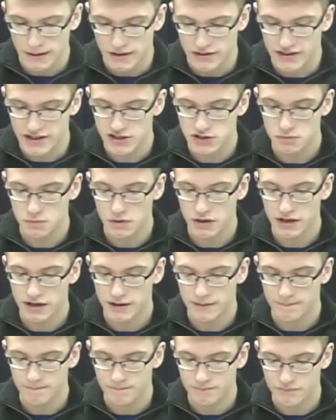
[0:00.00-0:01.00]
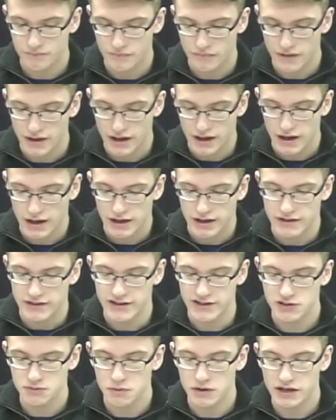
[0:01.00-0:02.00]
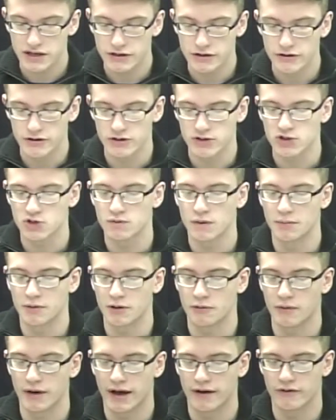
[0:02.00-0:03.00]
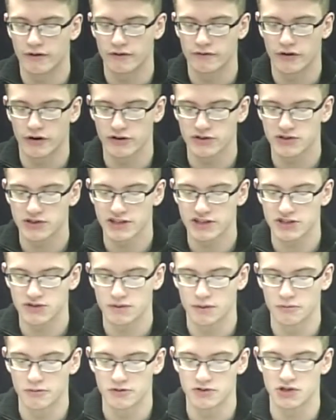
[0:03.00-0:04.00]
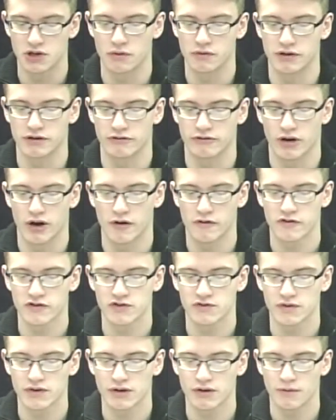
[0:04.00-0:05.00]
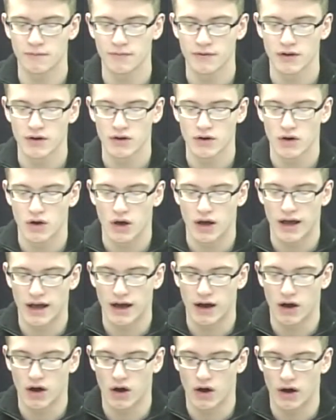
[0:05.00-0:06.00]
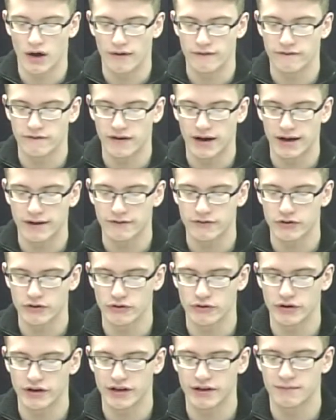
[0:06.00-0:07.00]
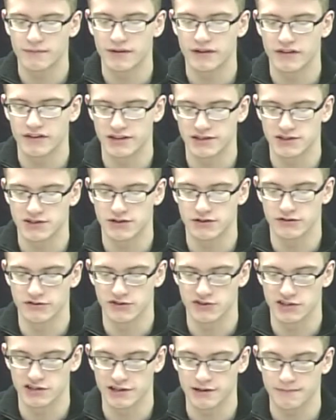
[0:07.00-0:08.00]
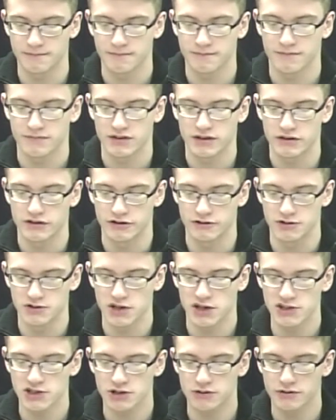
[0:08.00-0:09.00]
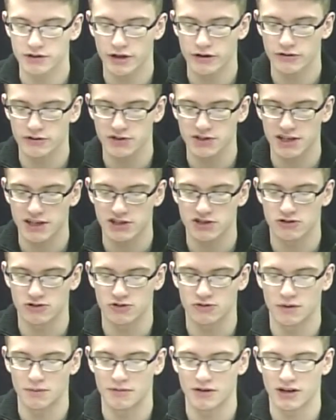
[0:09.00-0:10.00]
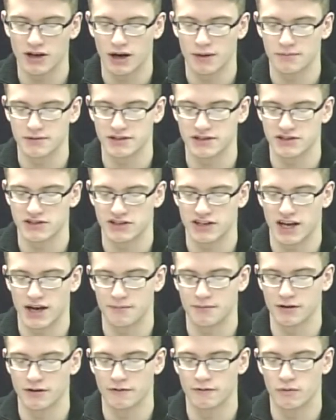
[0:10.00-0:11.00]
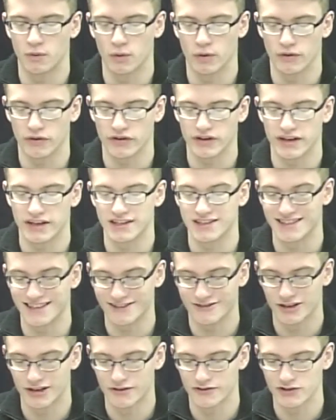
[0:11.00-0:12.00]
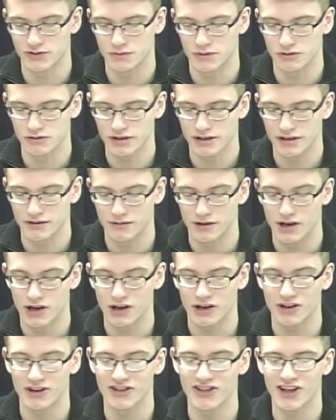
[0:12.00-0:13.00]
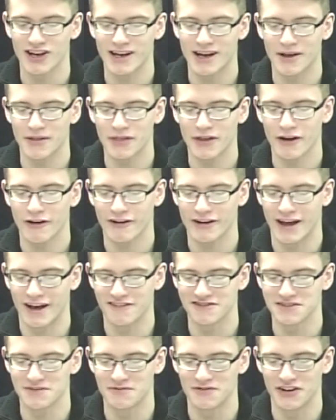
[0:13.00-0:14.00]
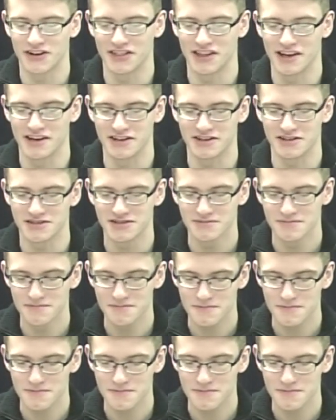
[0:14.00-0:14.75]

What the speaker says: This week in girls swimming, we have our varsity swimmers going to Crawfordsville at 5:30 this Thursday. There was also another sectional swimming competition happening the 4th. It's at Crawfordsville again. Good luck out there and have some fun, ladies.